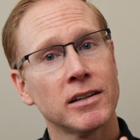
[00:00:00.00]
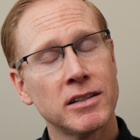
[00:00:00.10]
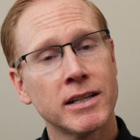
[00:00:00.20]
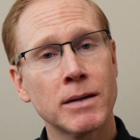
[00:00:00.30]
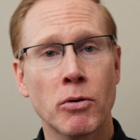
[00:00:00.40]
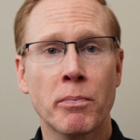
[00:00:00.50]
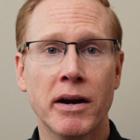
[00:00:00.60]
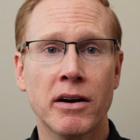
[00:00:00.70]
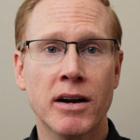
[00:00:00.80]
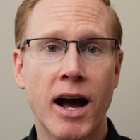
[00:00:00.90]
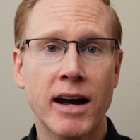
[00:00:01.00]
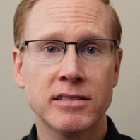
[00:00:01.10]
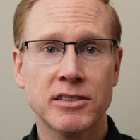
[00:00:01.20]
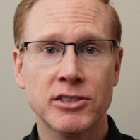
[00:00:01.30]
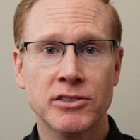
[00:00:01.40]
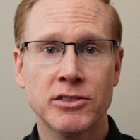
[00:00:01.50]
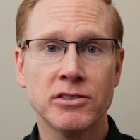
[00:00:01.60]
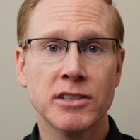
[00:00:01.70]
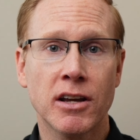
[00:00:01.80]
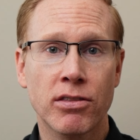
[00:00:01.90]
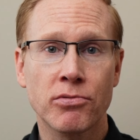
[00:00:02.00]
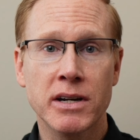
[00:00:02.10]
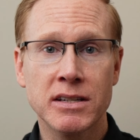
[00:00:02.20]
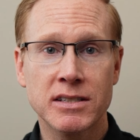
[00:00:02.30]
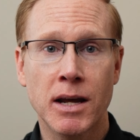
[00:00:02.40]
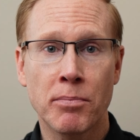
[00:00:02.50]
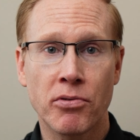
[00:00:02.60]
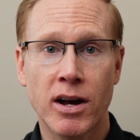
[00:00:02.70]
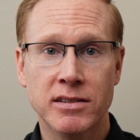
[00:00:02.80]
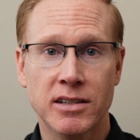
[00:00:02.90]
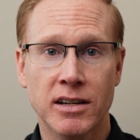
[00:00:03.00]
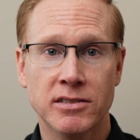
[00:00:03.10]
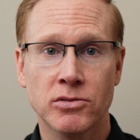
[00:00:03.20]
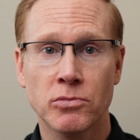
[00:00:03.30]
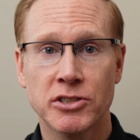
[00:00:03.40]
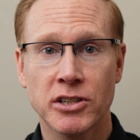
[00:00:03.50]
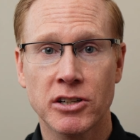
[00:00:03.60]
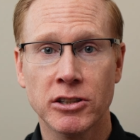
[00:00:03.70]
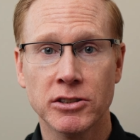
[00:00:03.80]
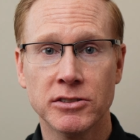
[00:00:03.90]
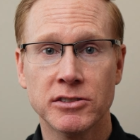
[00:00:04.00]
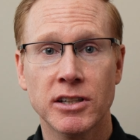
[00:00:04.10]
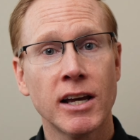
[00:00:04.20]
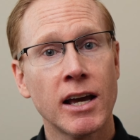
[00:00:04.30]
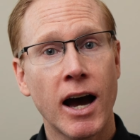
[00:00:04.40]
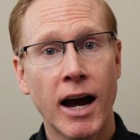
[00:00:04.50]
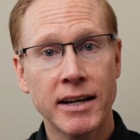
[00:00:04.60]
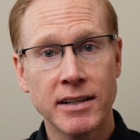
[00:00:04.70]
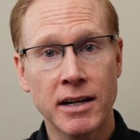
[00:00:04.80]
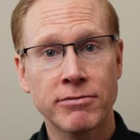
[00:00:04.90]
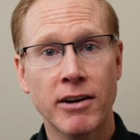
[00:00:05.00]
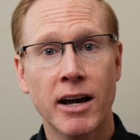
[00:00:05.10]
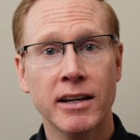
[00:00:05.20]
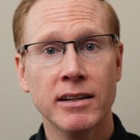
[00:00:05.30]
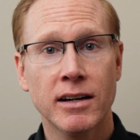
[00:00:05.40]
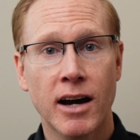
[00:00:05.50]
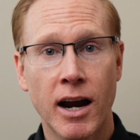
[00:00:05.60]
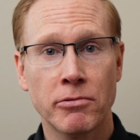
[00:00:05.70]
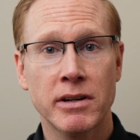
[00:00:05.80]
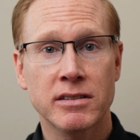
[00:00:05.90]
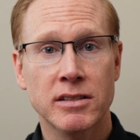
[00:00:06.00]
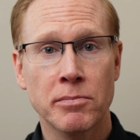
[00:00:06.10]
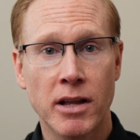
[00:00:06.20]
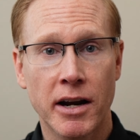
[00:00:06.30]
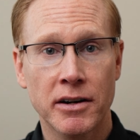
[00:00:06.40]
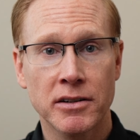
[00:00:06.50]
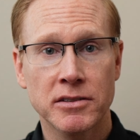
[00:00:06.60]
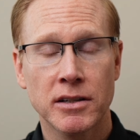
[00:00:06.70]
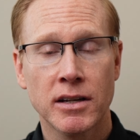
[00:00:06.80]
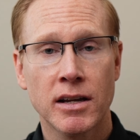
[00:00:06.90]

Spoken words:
To get prepared, I suggest using a three-step process, which includes identifying high-risk suppliers,